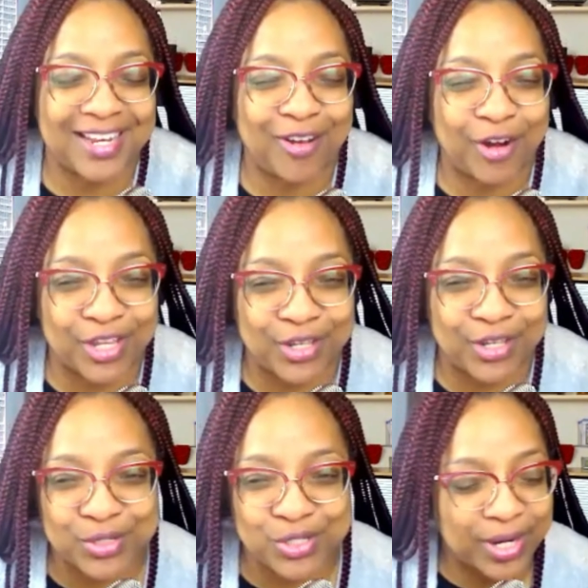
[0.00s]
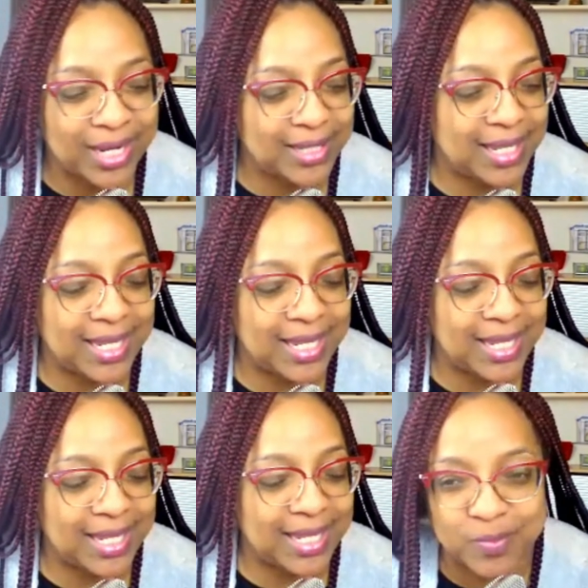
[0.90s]
And are you enjoying the
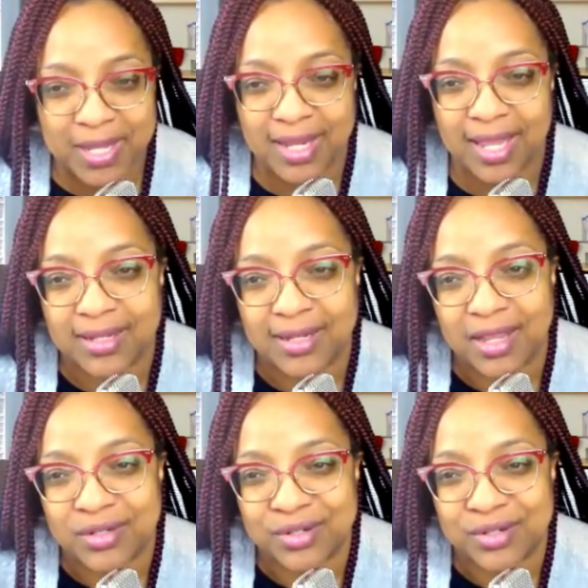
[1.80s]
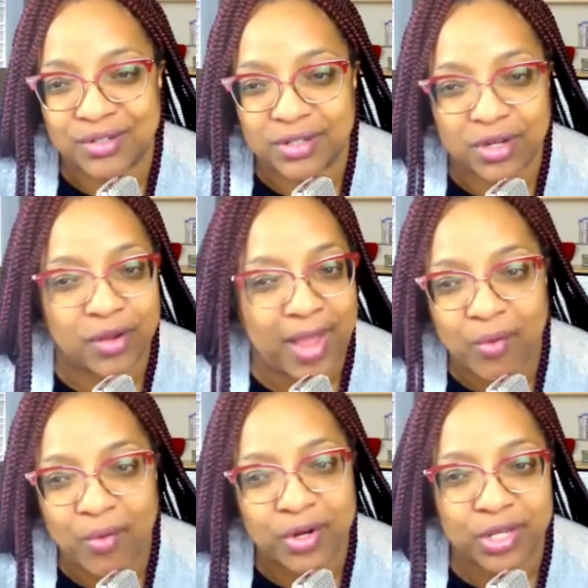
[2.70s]
engagement and under, you
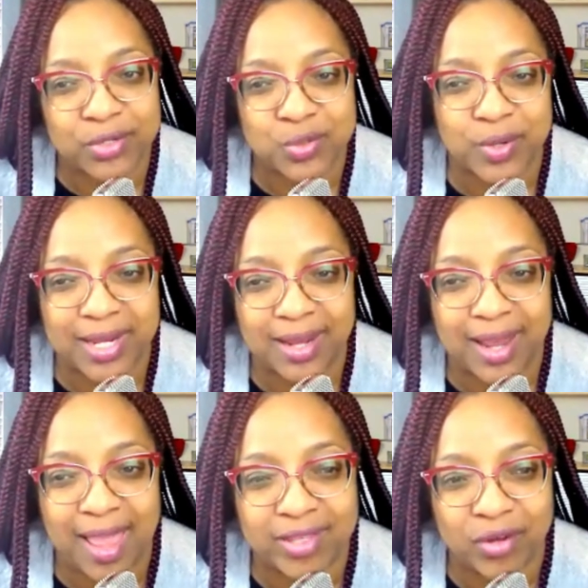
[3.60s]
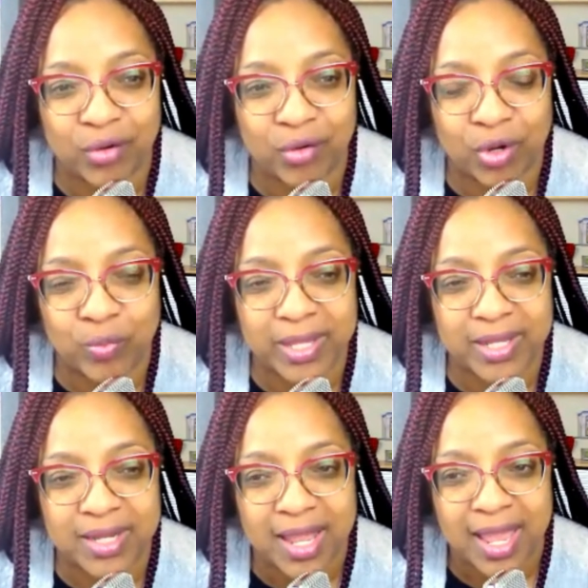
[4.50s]
know, how are you enjoying having your group
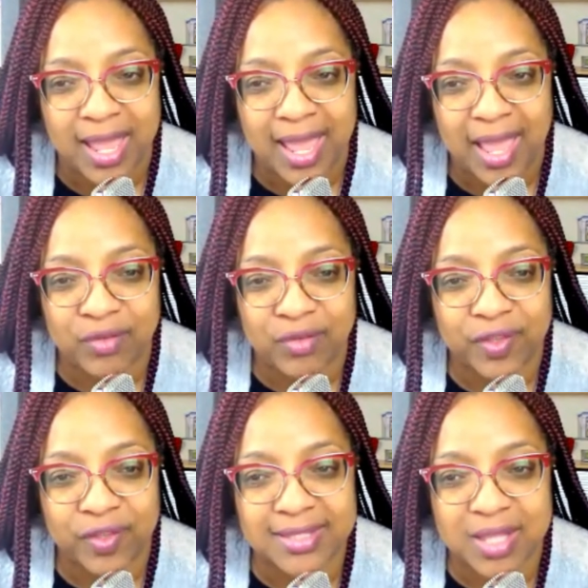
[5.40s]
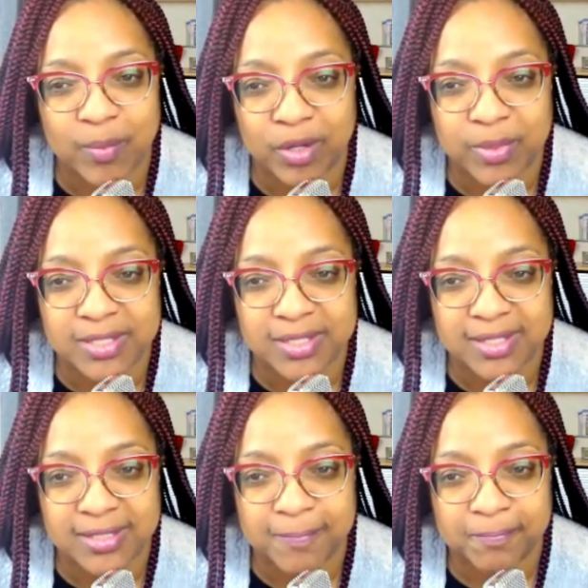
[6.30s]
and how do you feel like it's helping your
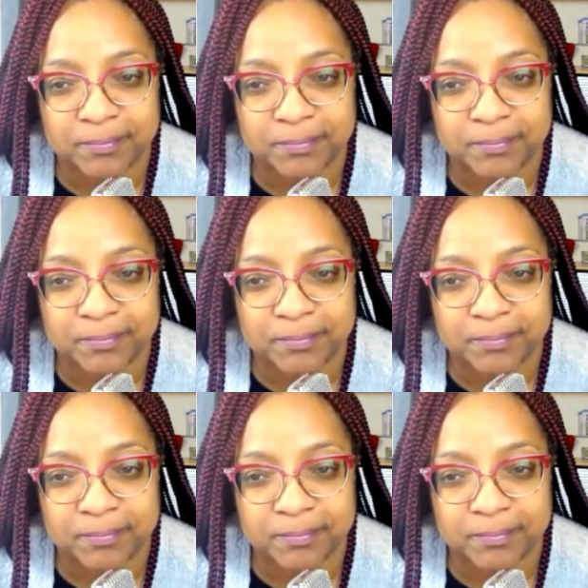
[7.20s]
business?